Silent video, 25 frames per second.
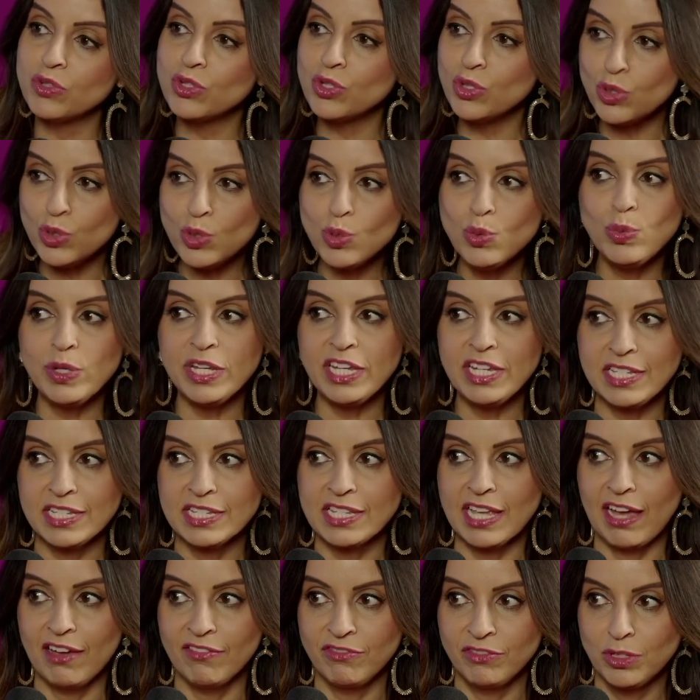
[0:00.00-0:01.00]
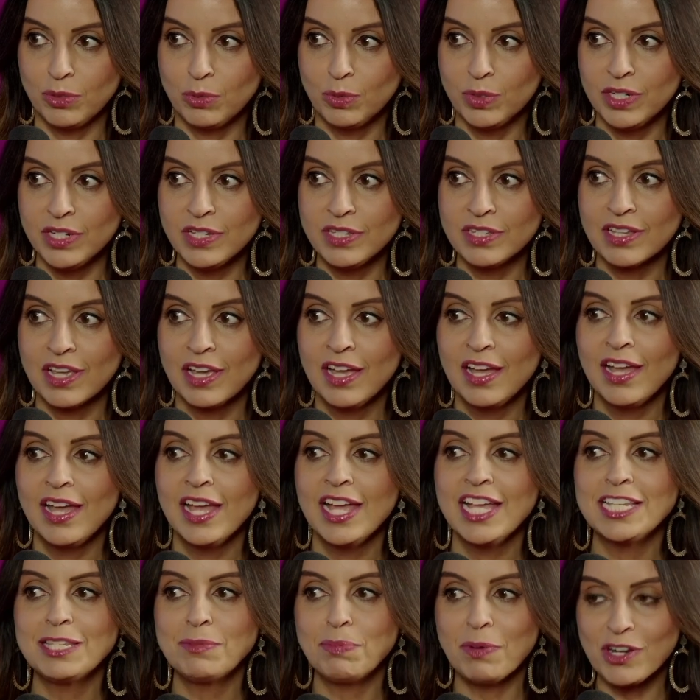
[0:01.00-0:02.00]
2 weeks afterwards,
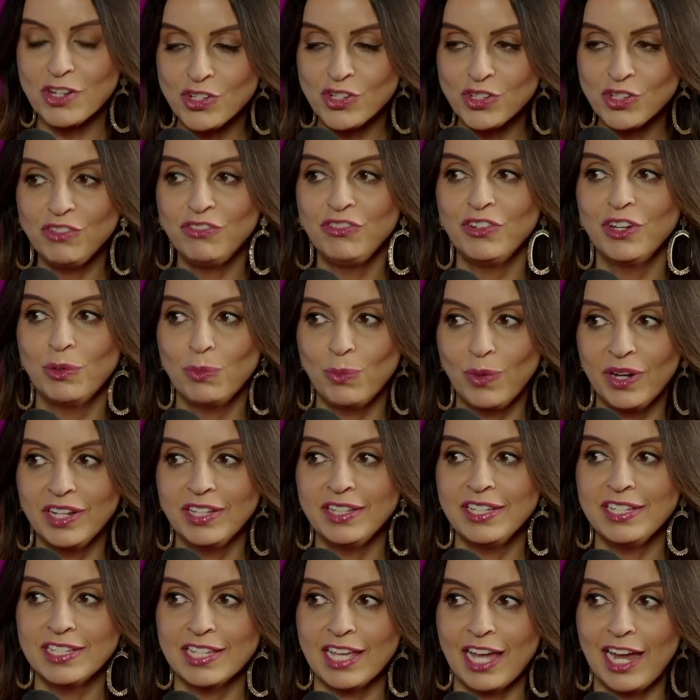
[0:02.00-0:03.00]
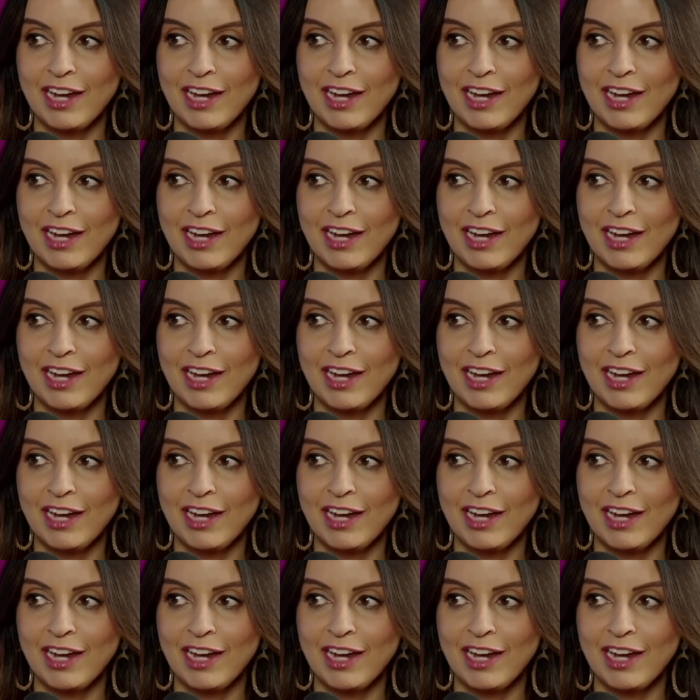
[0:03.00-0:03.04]
especially if you're in one of these high